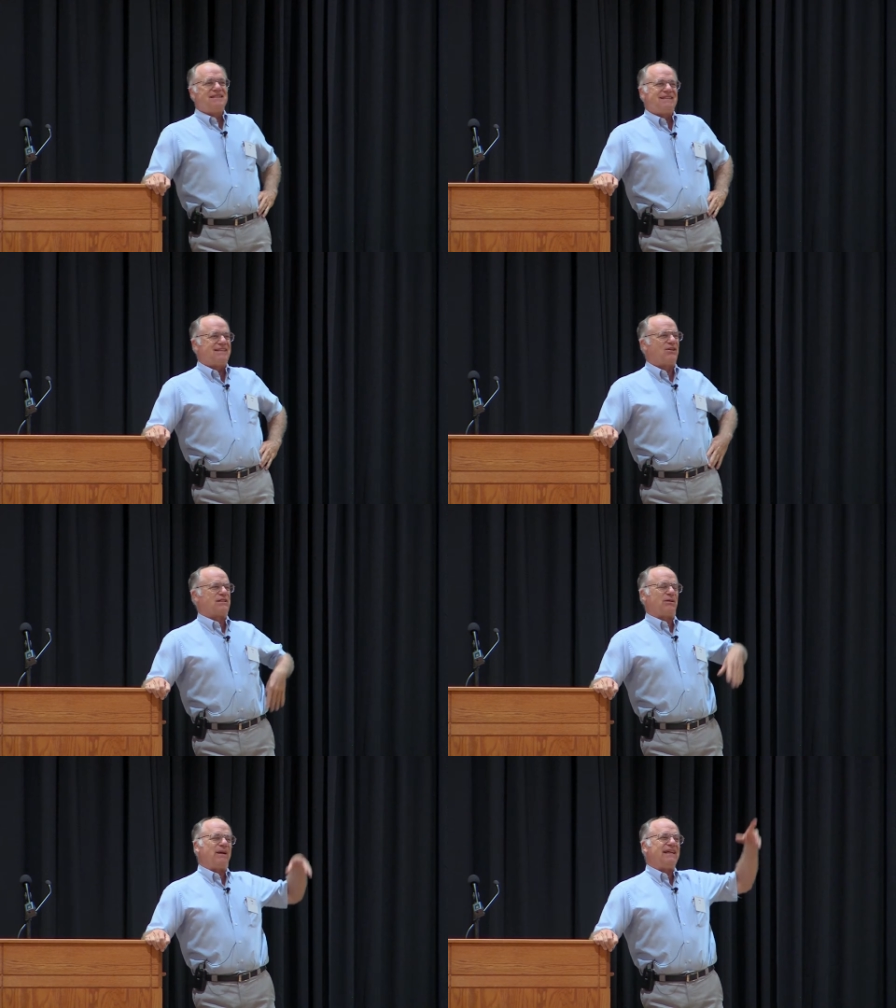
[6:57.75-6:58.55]
There was
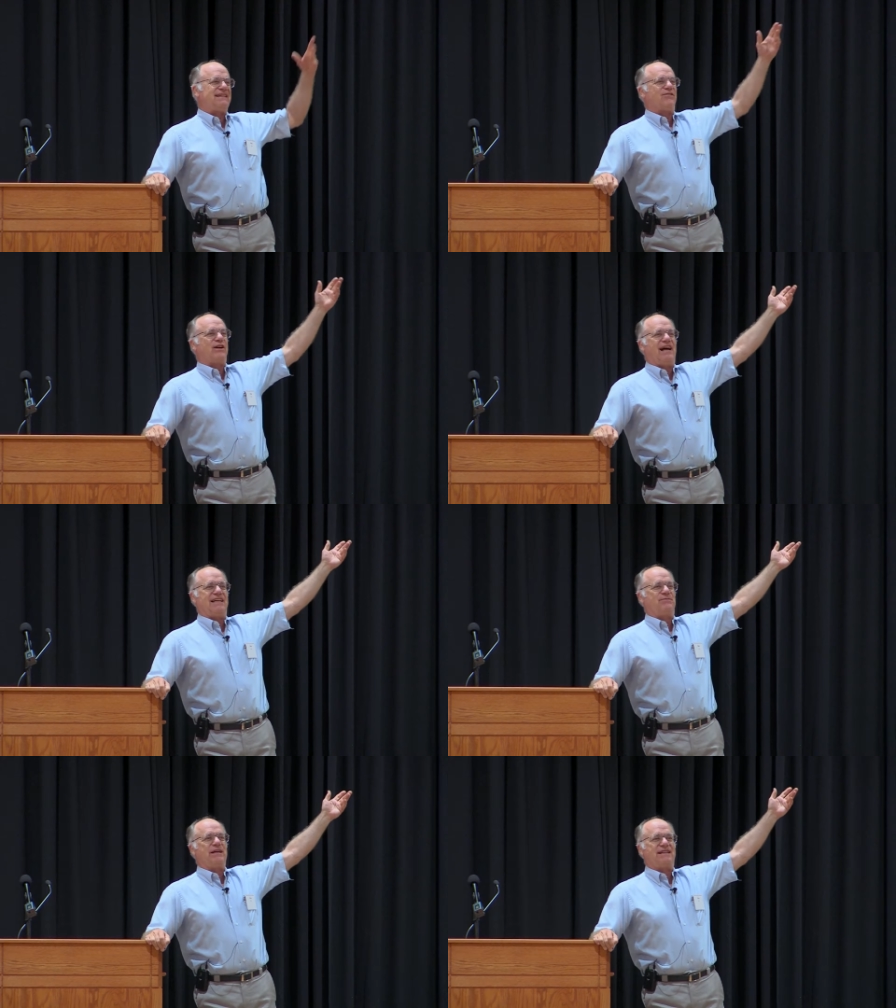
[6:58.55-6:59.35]
a piece of
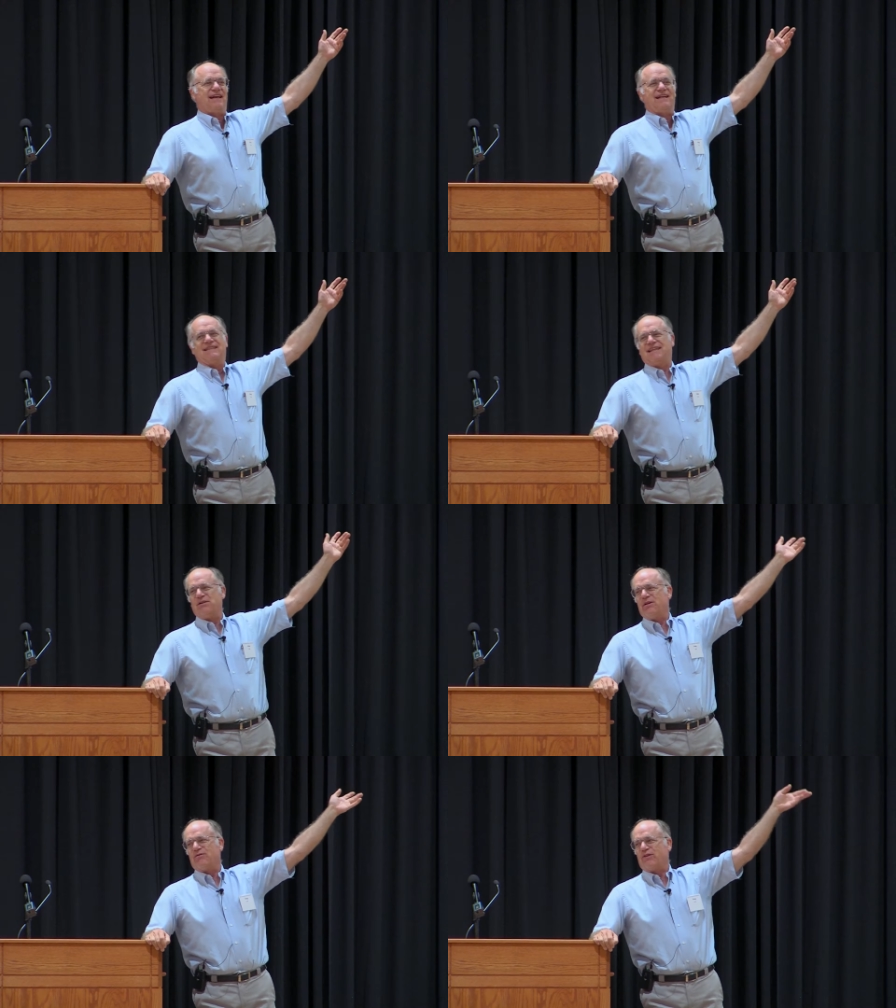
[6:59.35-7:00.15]
cosmic dust that had
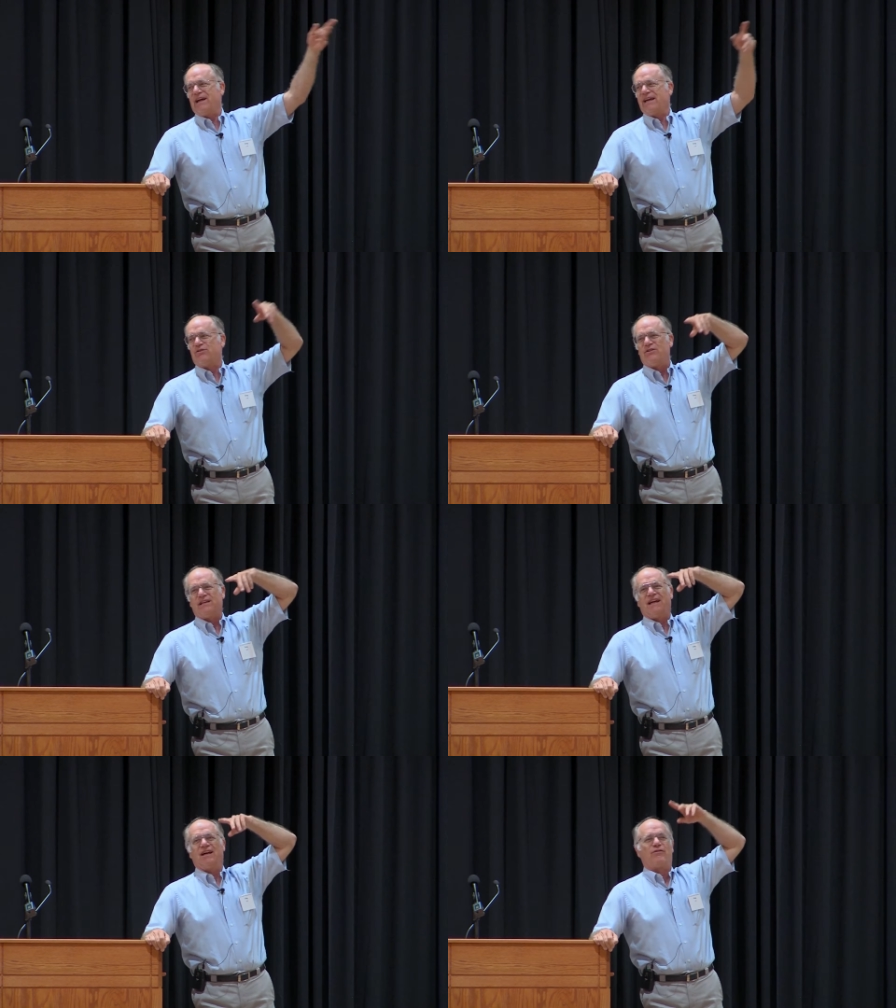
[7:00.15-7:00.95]
been flying through the
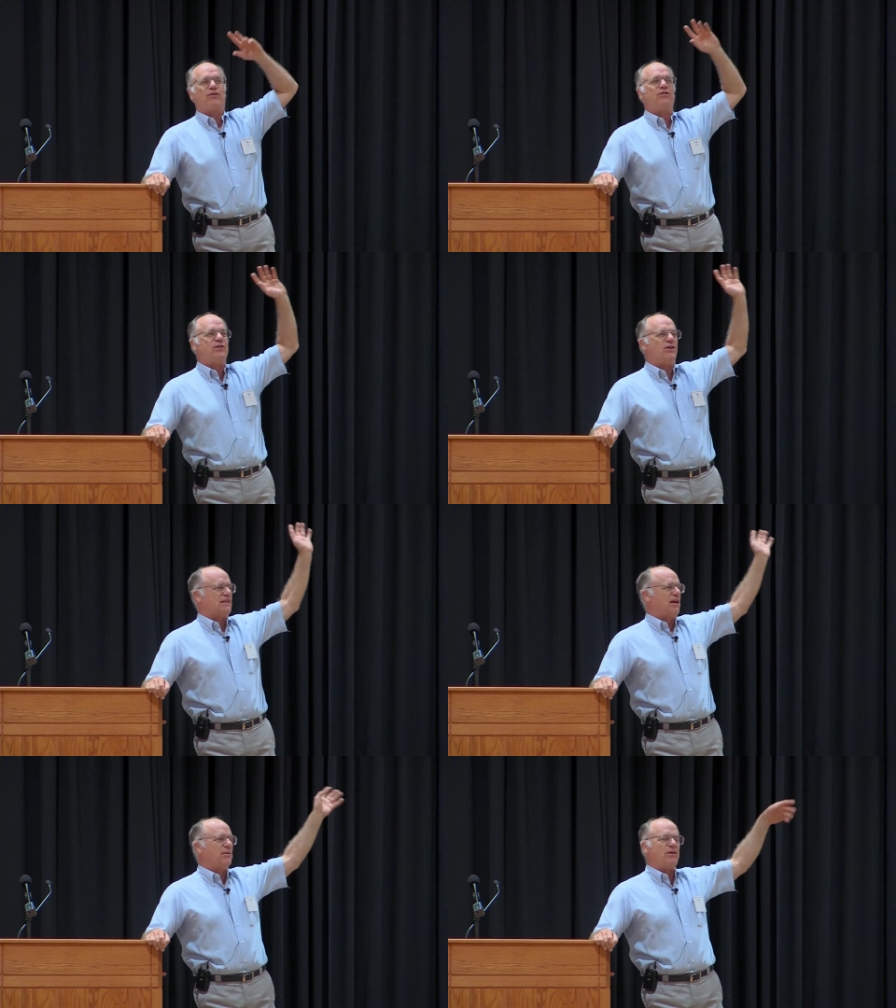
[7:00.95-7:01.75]
air for who knows how many